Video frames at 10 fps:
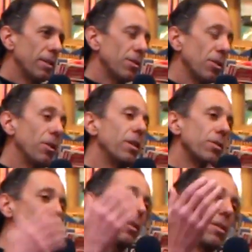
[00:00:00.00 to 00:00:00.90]
So
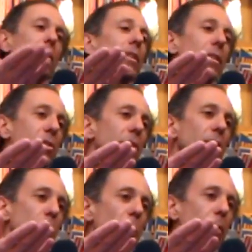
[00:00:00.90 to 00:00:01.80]
here's the current condition
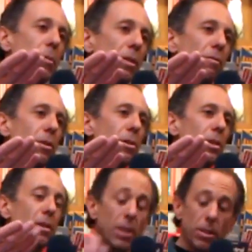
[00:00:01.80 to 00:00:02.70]
on the Buckman
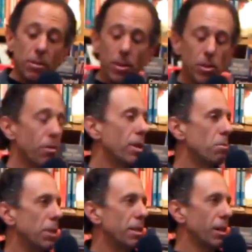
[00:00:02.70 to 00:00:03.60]
diversion. This, this
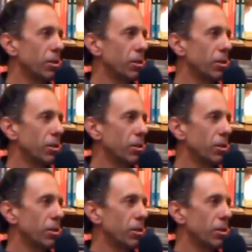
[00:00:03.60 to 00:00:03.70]
tritium detector